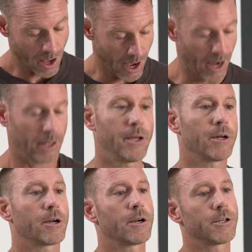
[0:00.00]
Highly
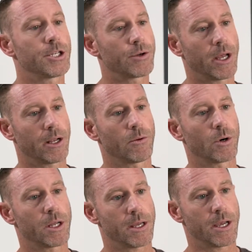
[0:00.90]
encourage you getting
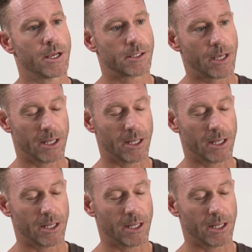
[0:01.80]
one of these,